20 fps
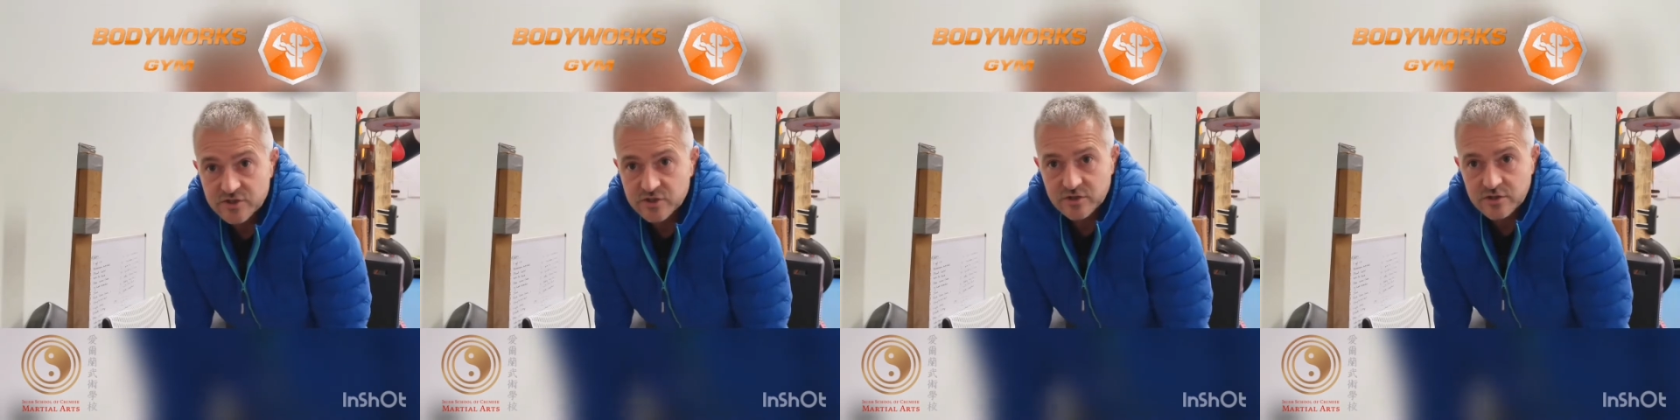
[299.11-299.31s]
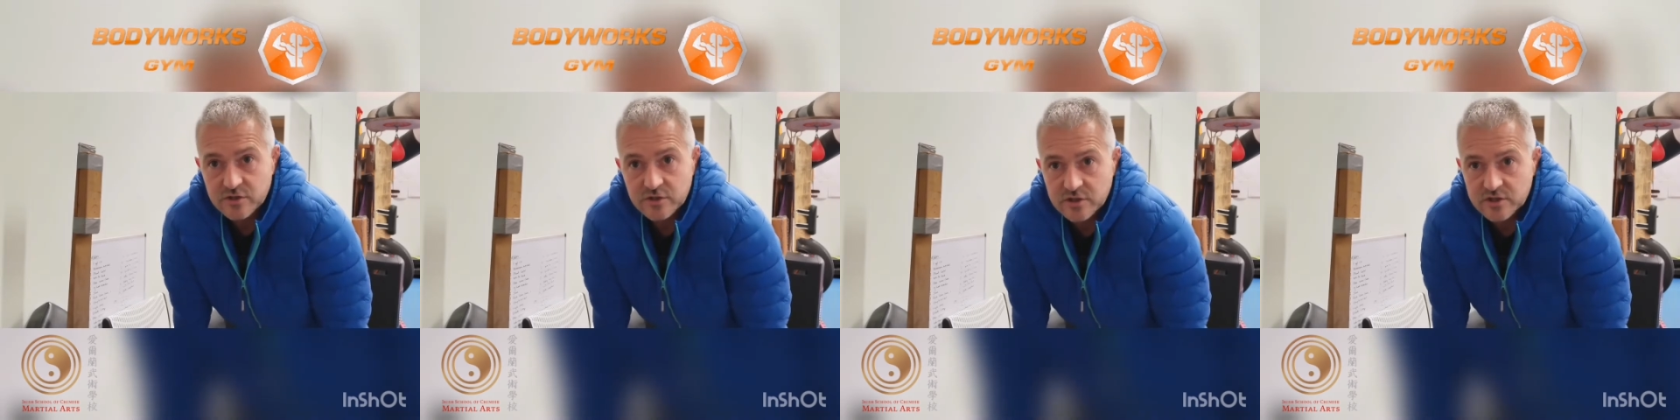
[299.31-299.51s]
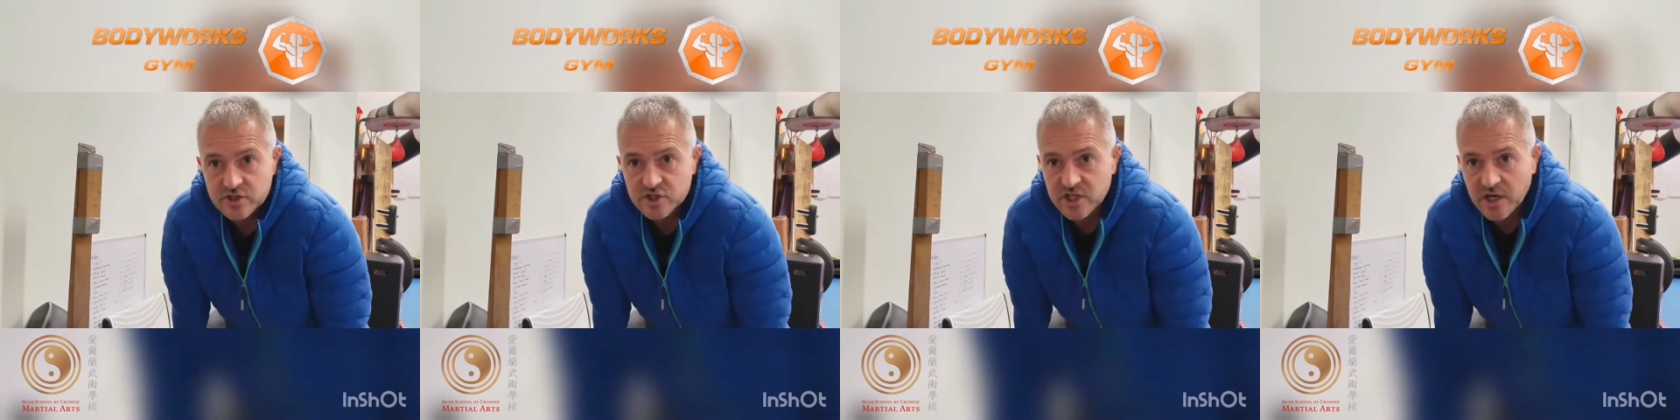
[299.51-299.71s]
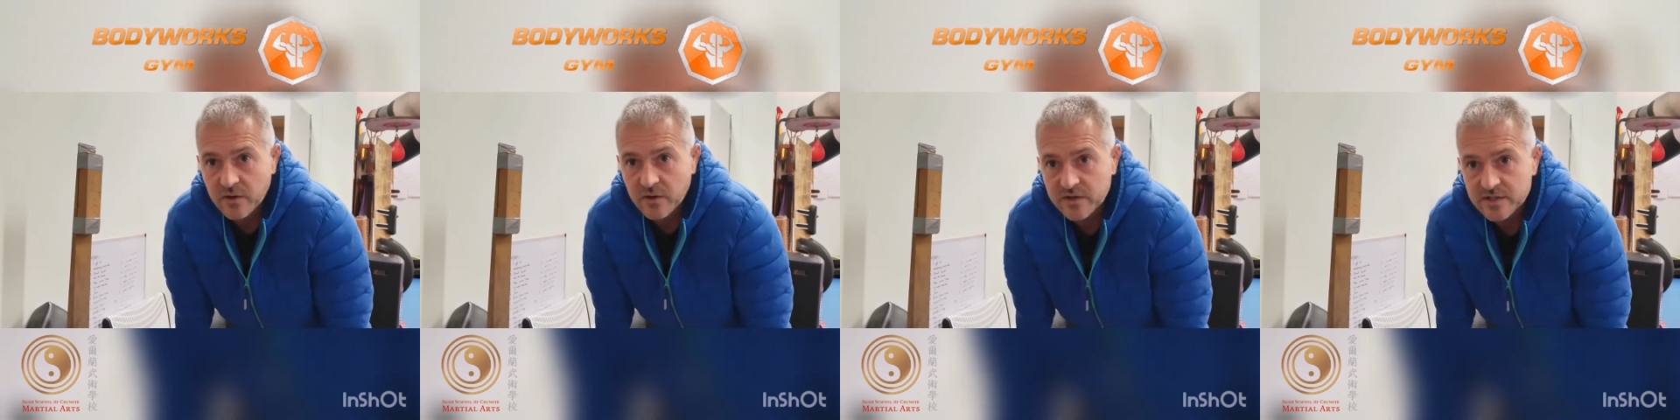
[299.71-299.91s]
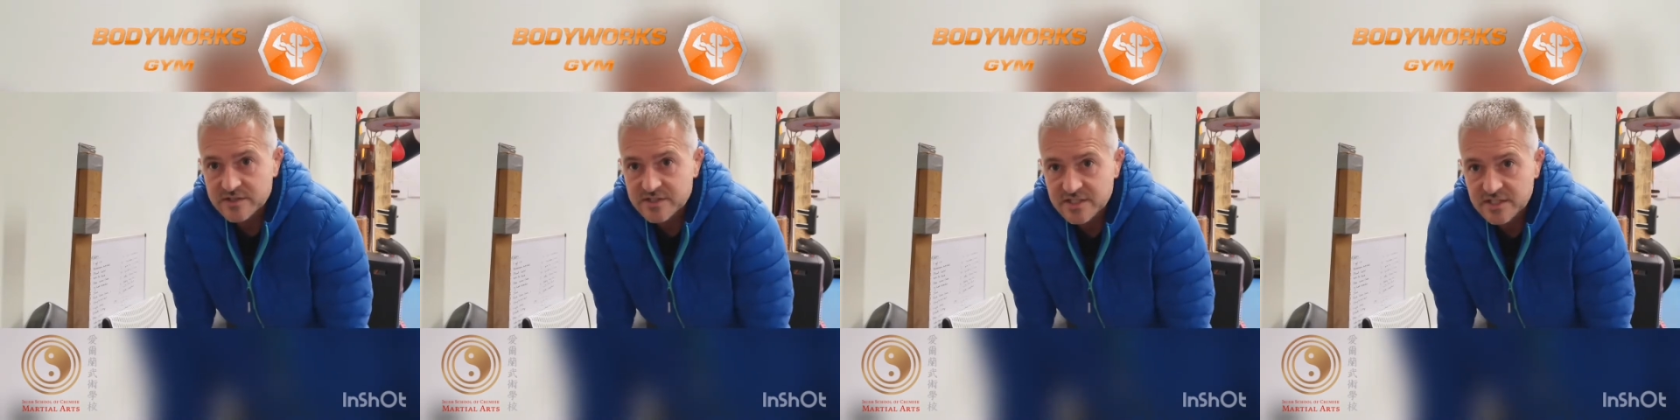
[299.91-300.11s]
should look at
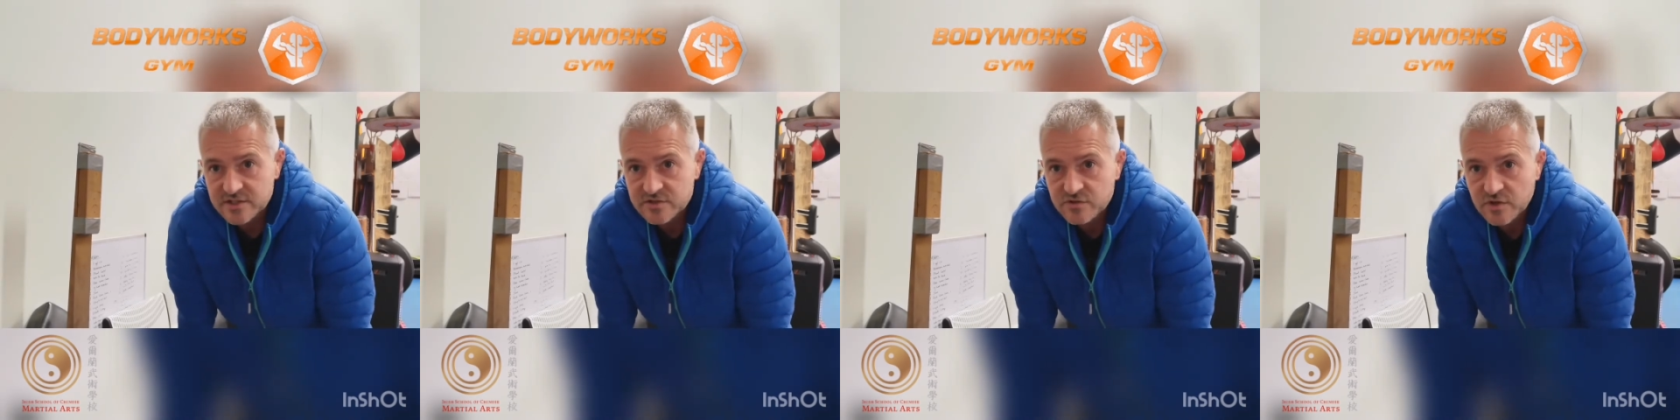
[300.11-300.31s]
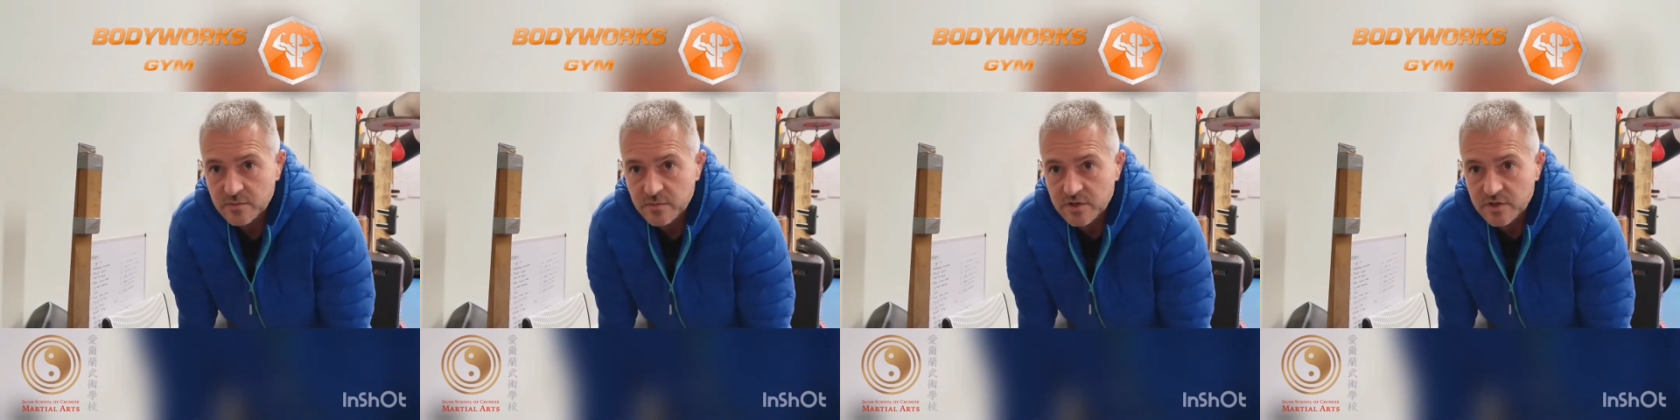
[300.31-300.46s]
Shaolin's history.